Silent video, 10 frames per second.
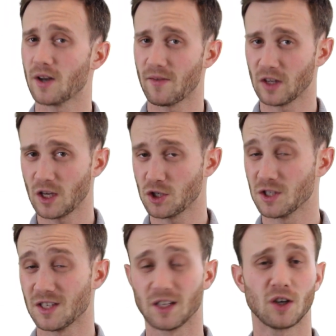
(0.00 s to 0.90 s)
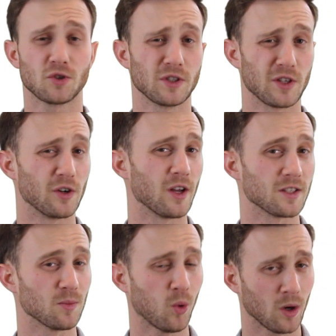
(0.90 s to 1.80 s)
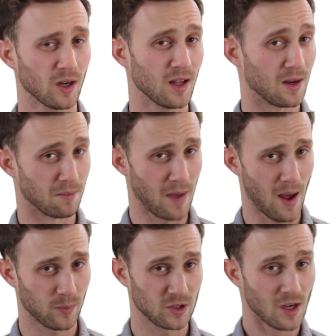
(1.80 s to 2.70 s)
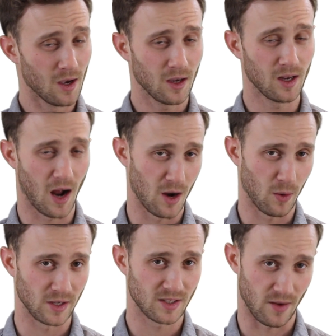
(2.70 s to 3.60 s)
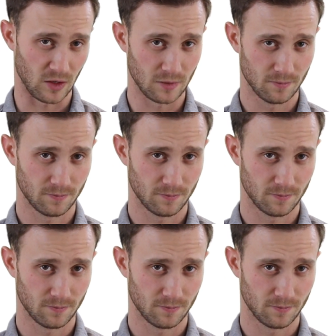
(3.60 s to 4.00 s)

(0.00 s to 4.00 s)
-turn navigations in countries that are not supported in maps in iOS 7.